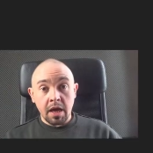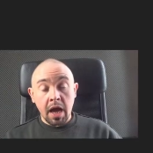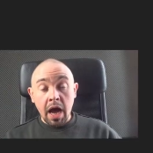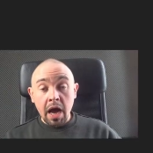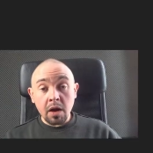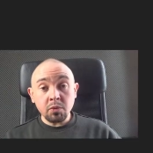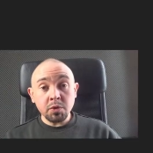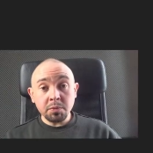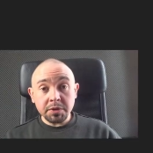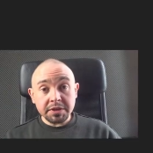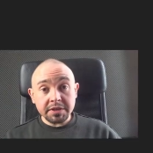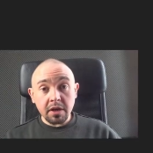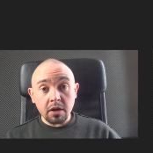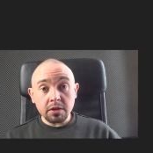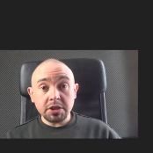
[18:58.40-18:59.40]
Our
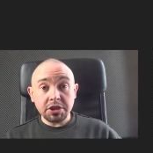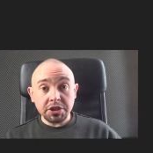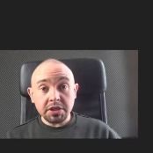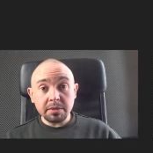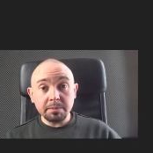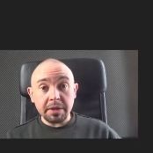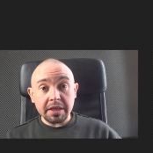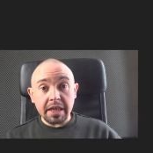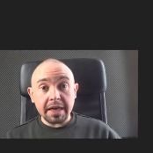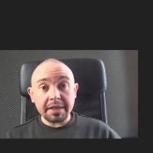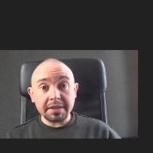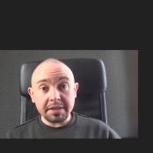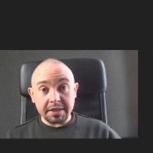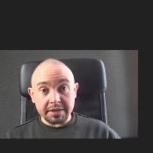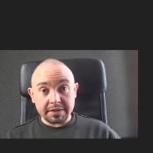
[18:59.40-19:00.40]
result should be
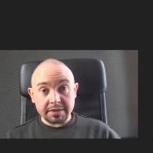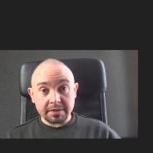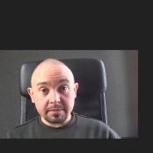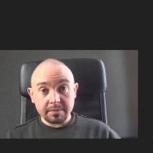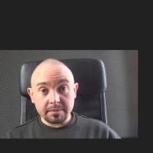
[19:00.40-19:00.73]
like this.